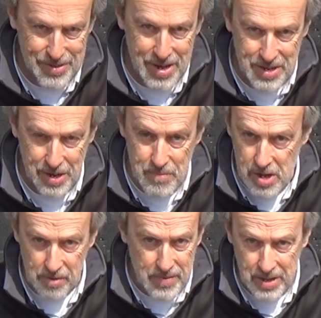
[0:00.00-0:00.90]
create an
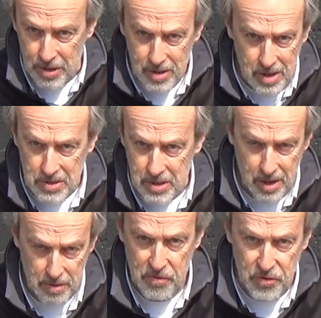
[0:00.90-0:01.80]
event that lasted
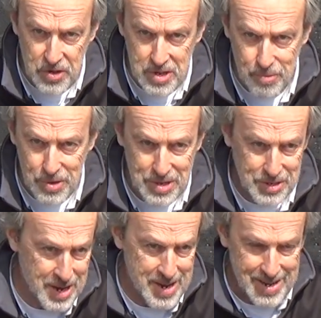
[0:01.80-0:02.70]
like 3
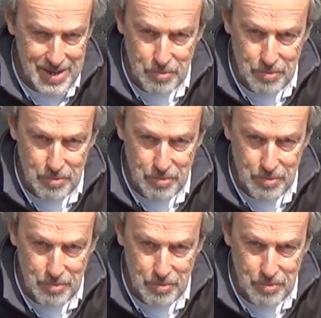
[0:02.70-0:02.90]
weeks, and